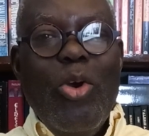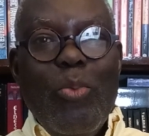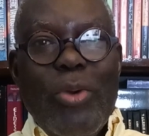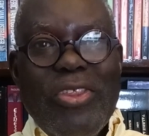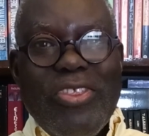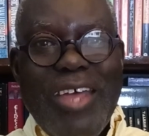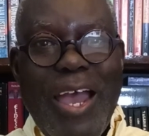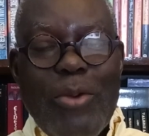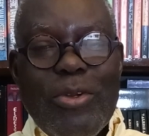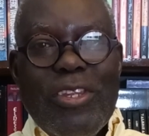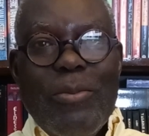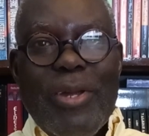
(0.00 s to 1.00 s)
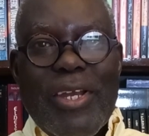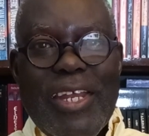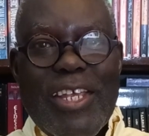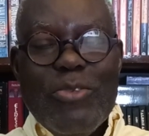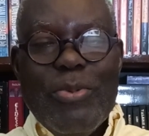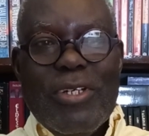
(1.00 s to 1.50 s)
Without the
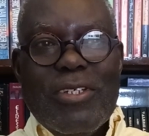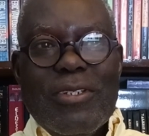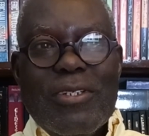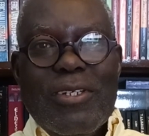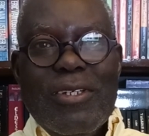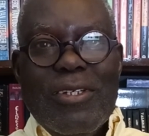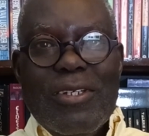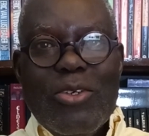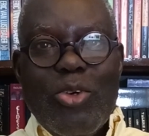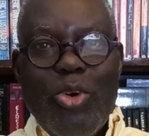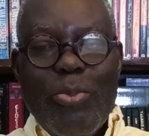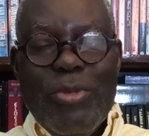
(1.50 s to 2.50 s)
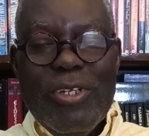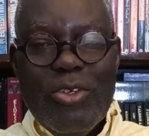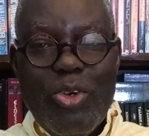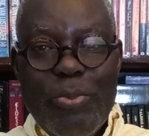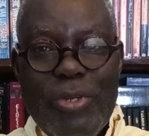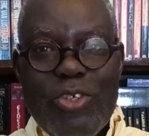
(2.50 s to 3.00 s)
management
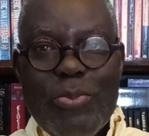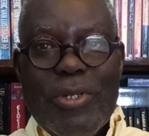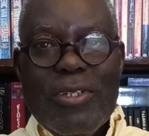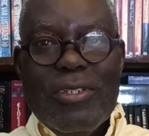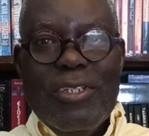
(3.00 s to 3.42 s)
commitment,